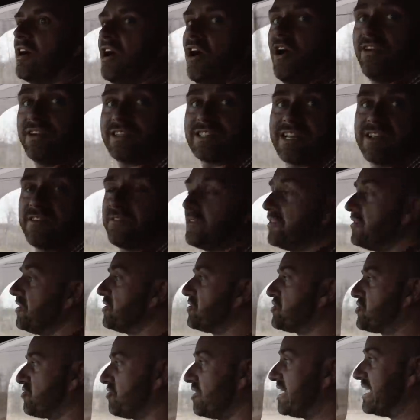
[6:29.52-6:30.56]
Honestly, through
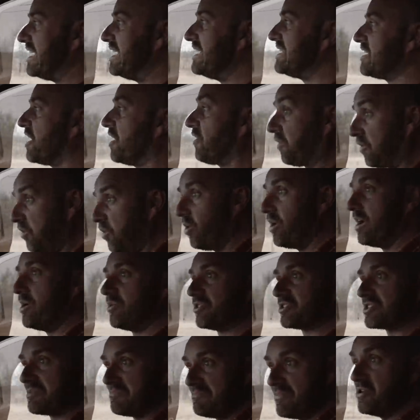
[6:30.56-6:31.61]
the trees, I thought it
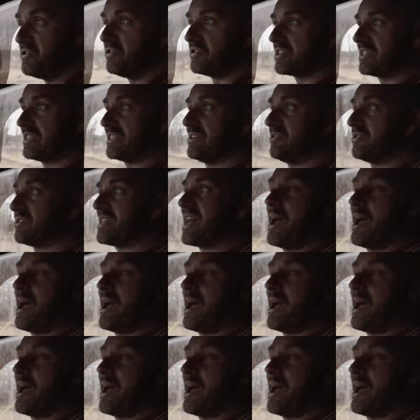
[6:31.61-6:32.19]
was a moose because it was